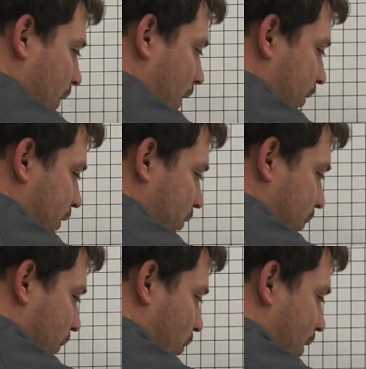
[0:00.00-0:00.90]
And this would
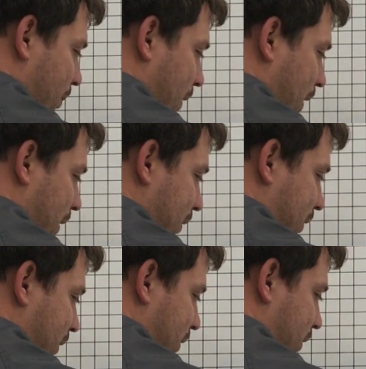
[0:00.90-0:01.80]
be 1 month.
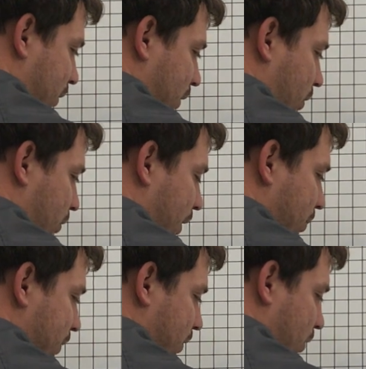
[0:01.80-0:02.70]
No, that'd
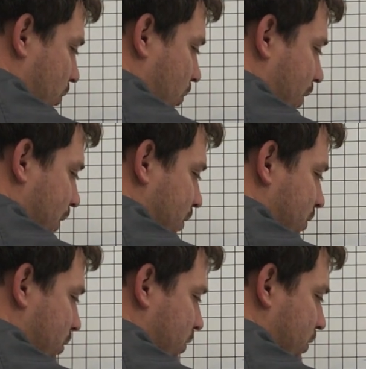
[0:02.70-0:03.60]
be 0. 1,
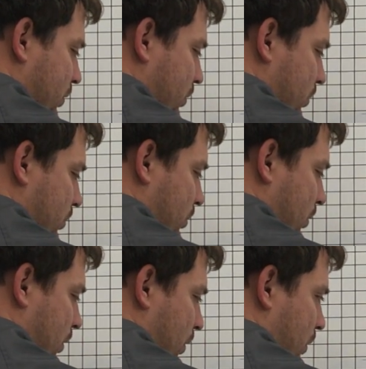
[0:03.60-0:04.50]
2,
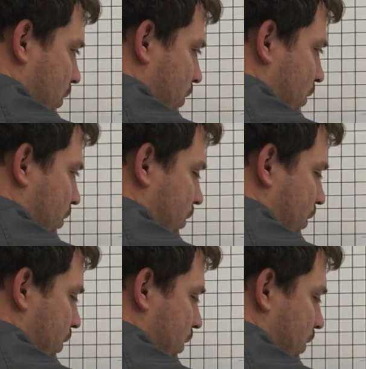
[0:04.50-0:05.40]

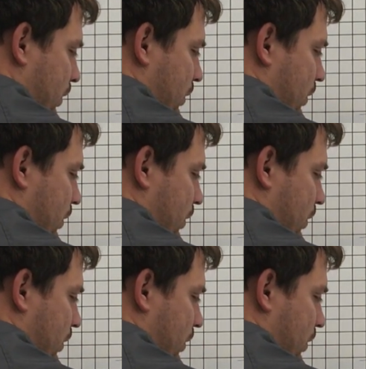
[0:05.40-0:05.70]
3,